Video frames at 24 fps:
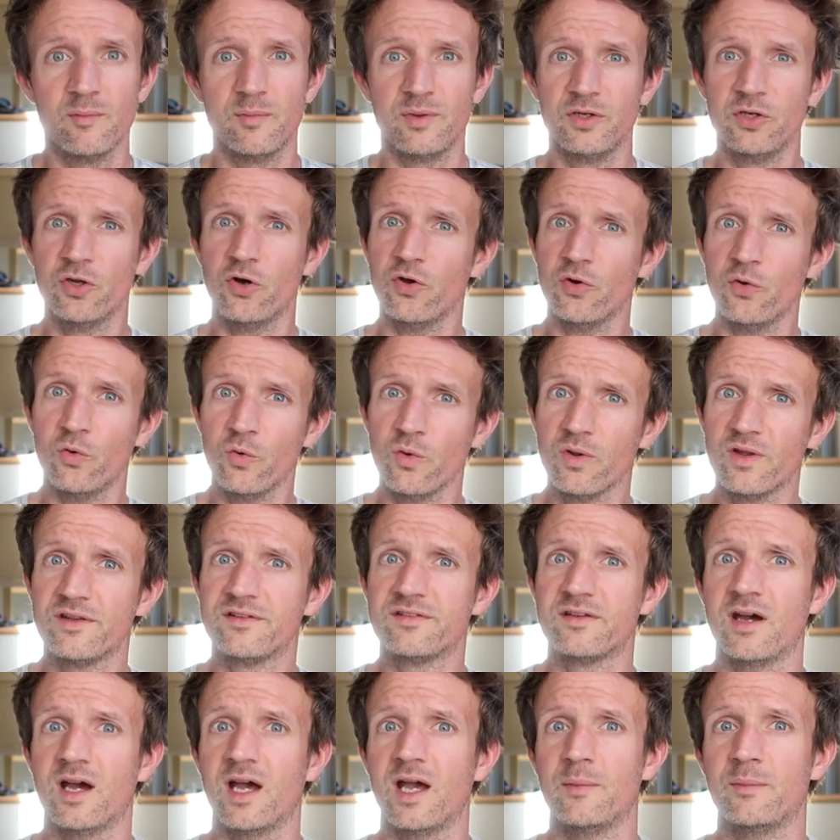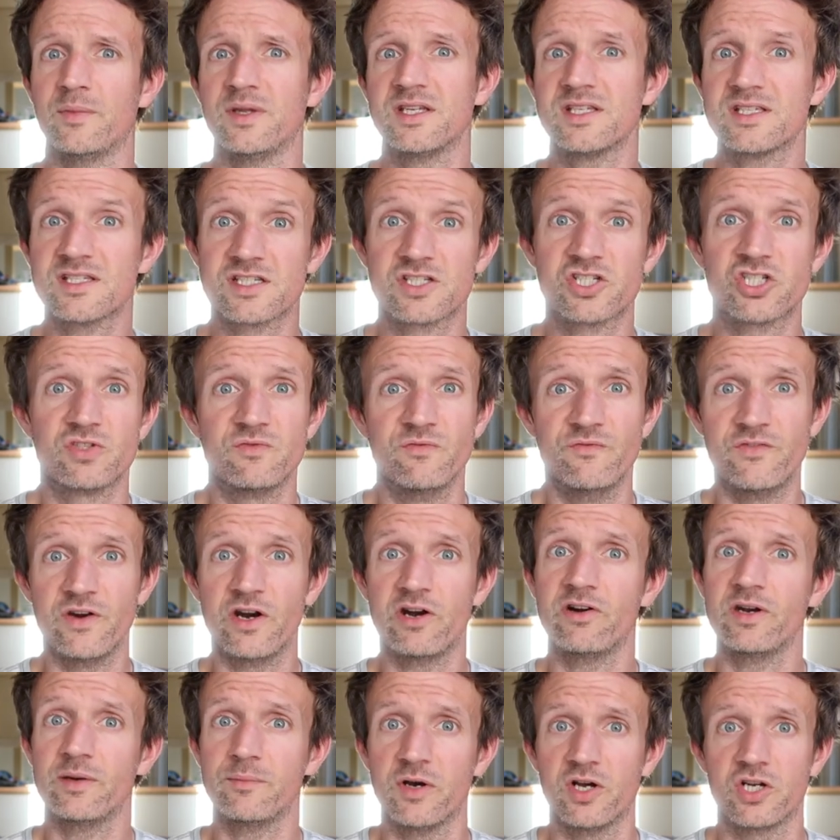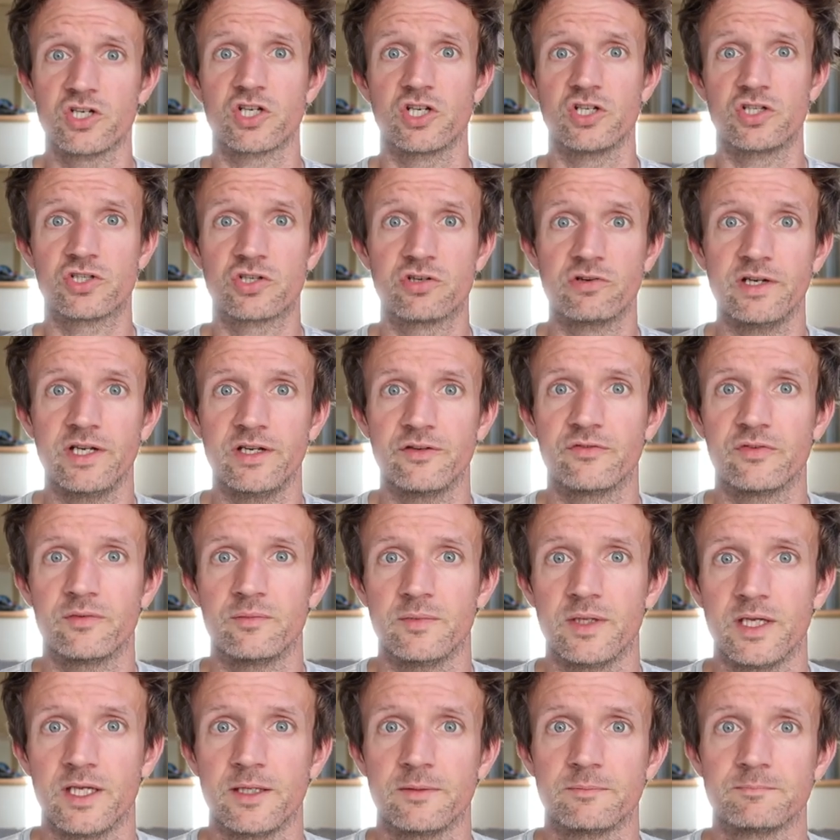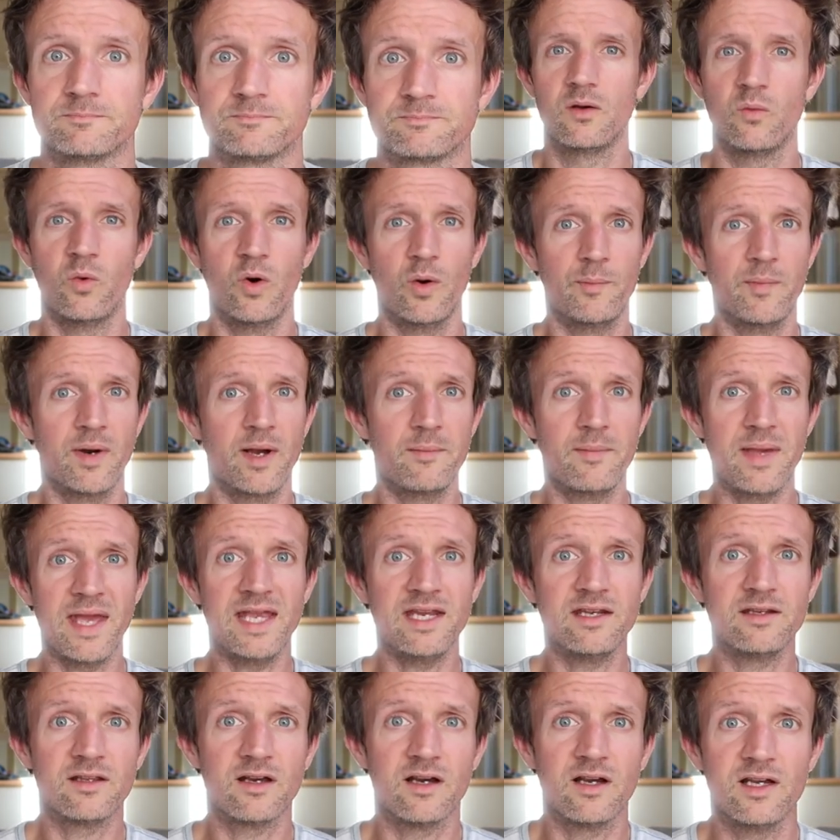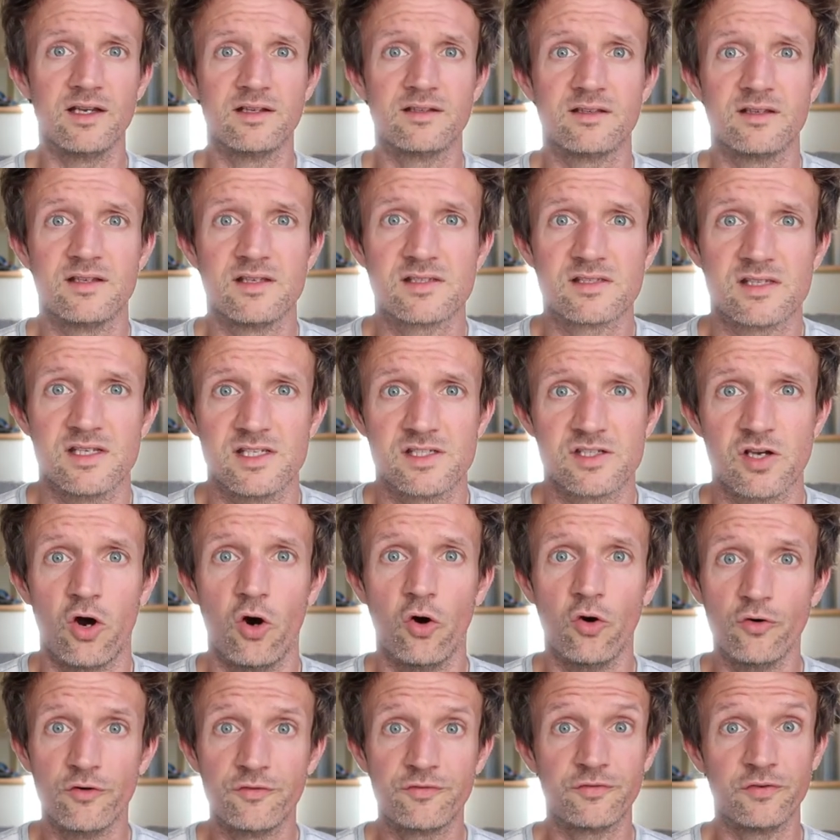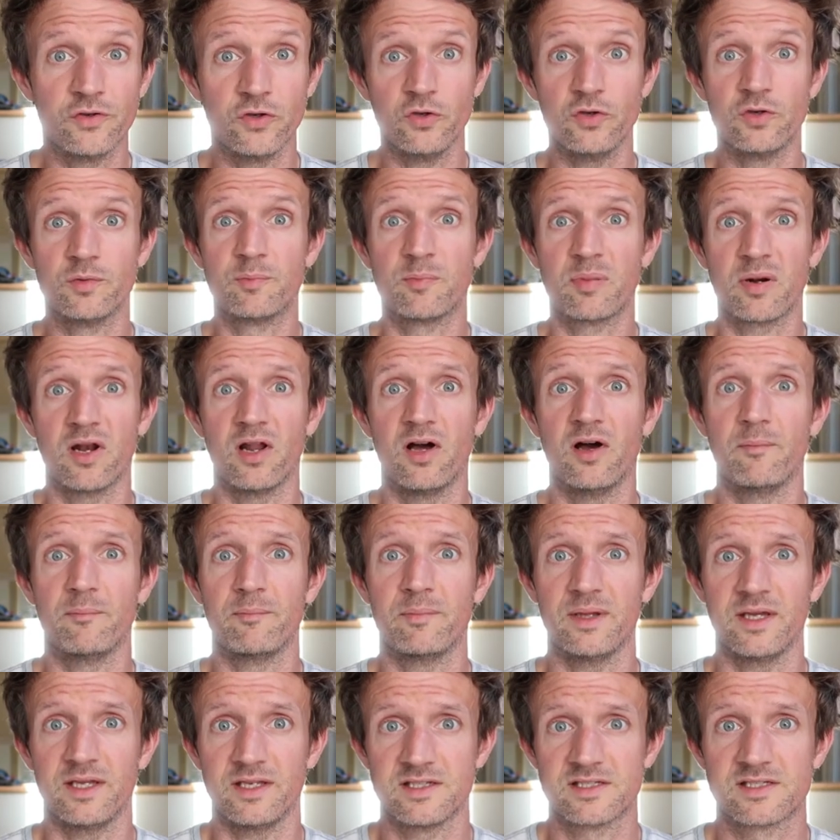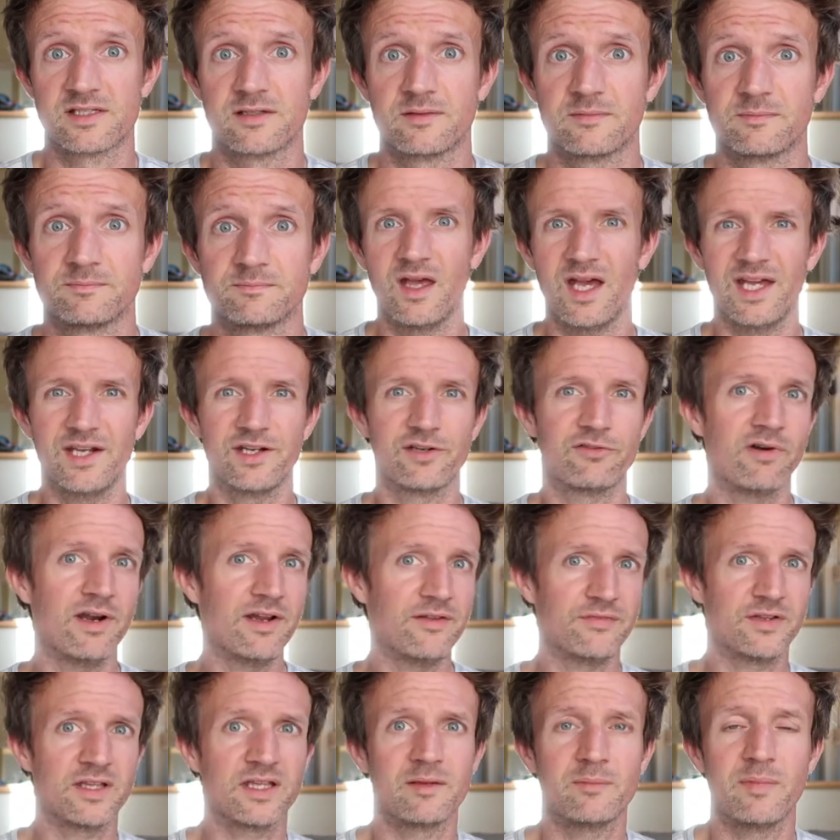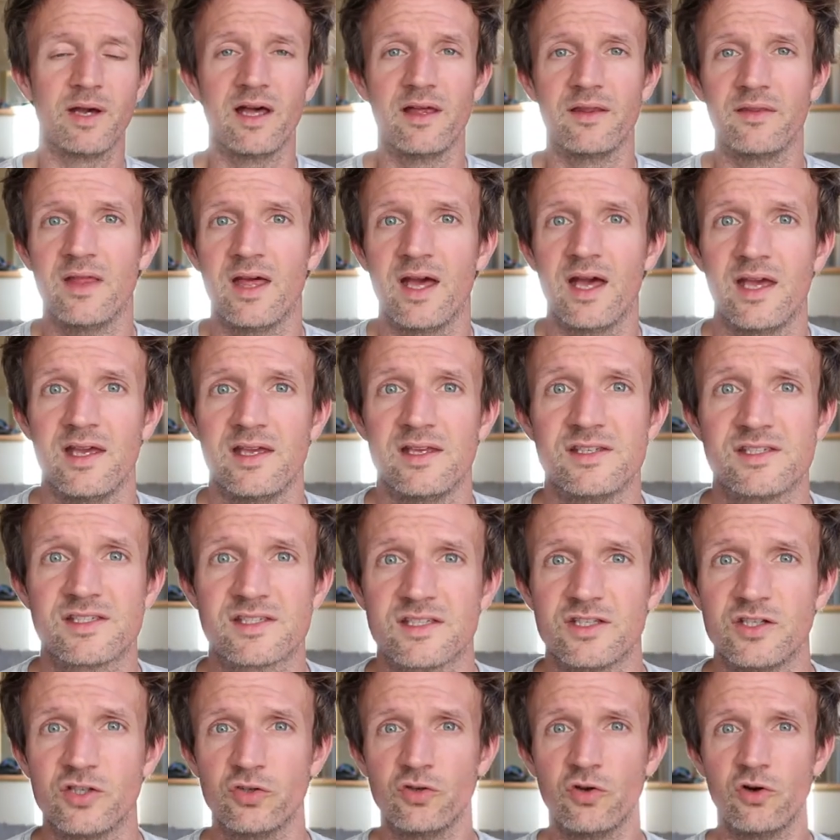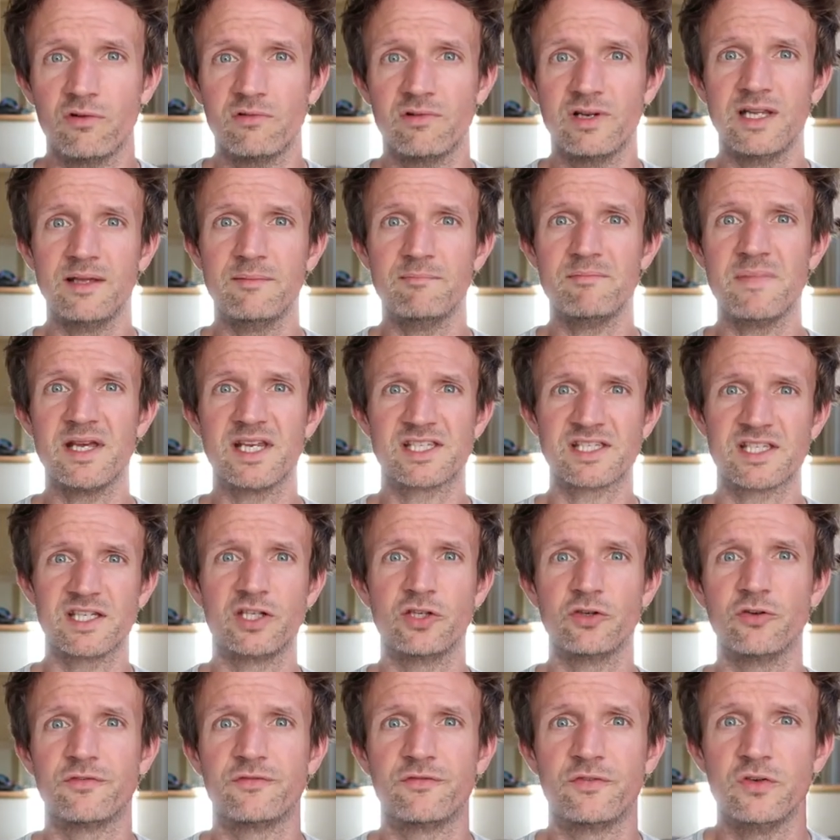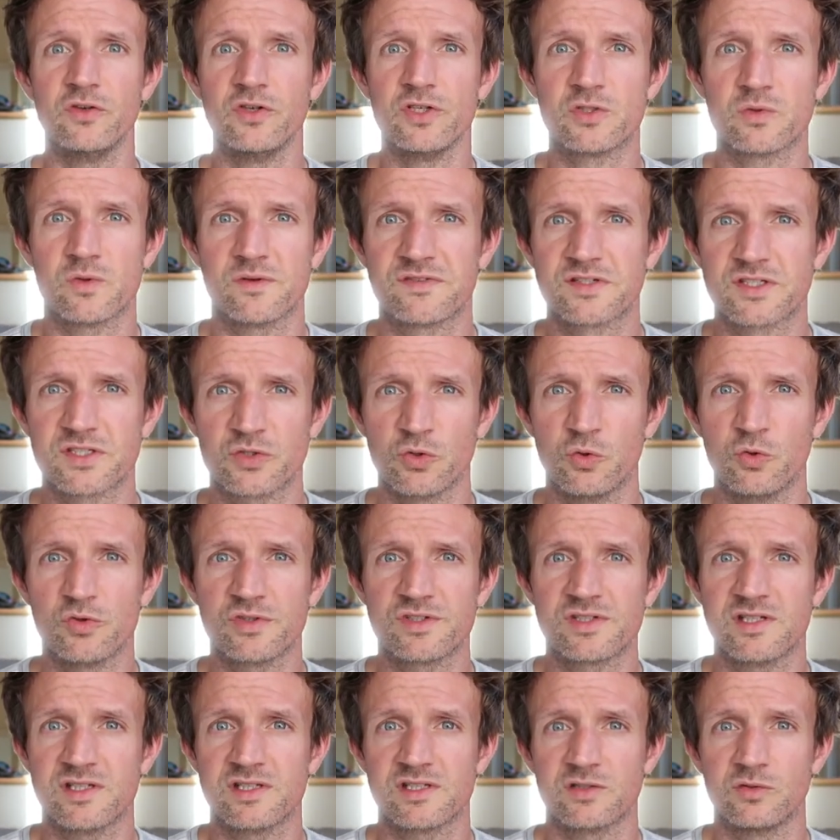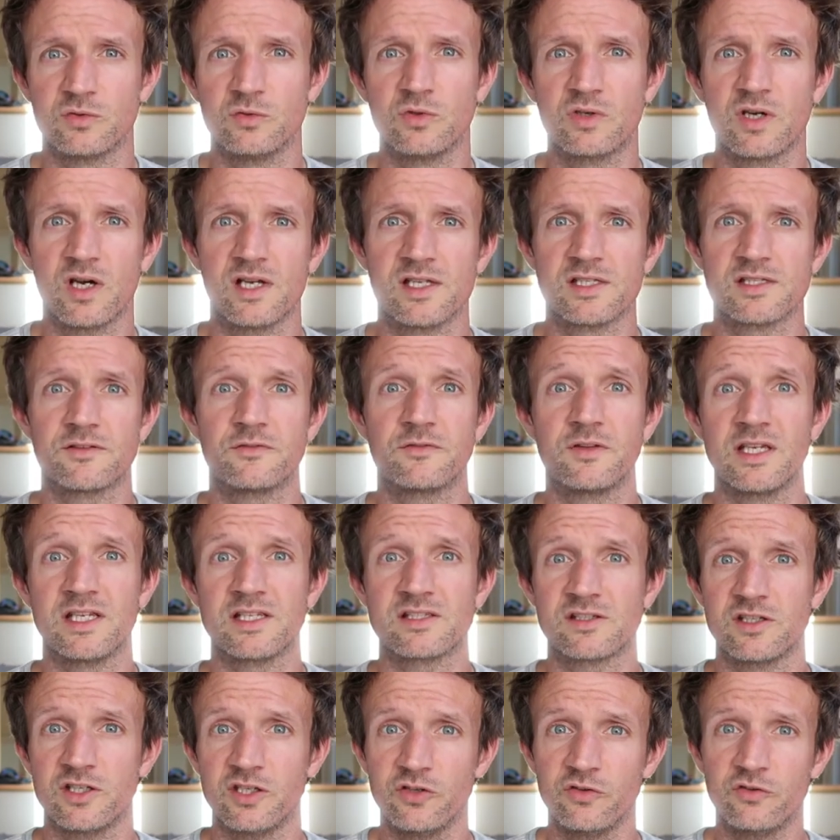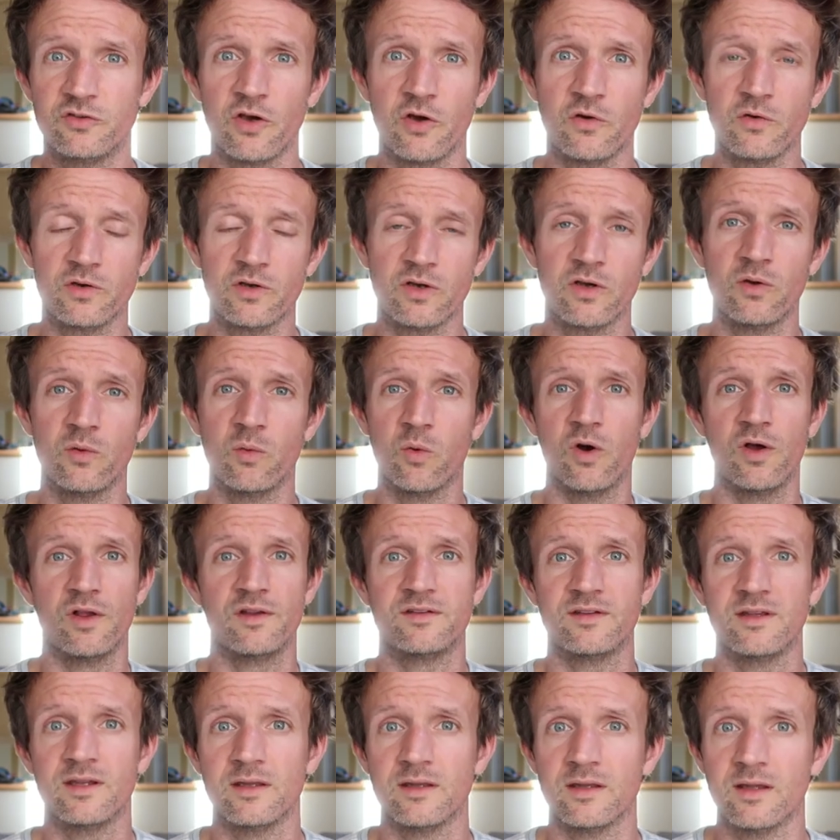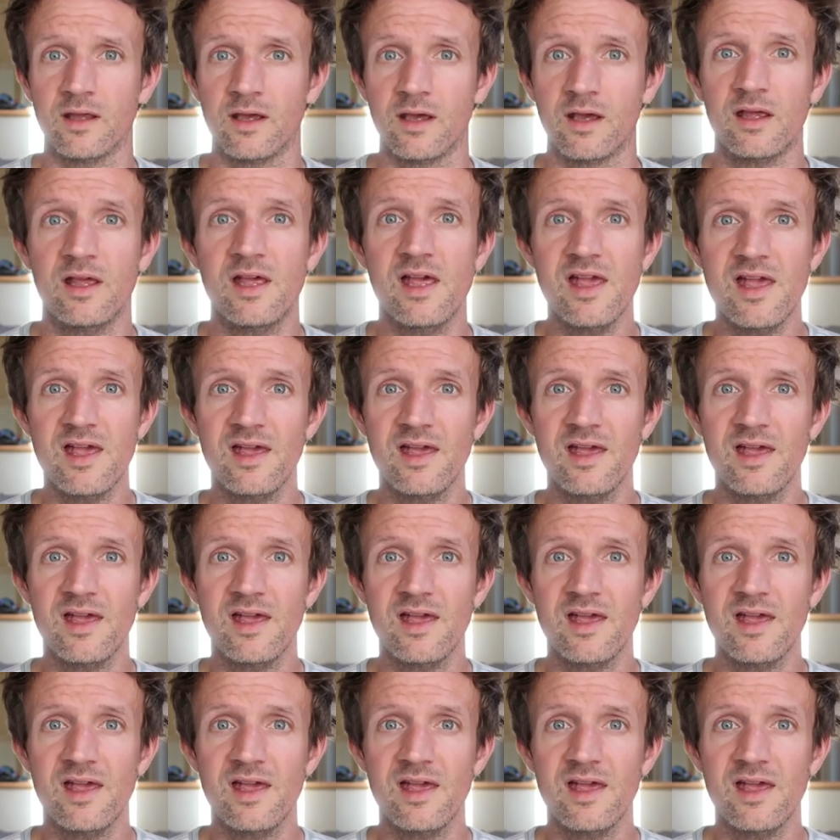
but not all the time, and this is very much a treat for me. What my main diet is whole food, plant-based. And the great thing about that is you're not really mixing your foods with sauces and all kinds of things that you don't know what is in there.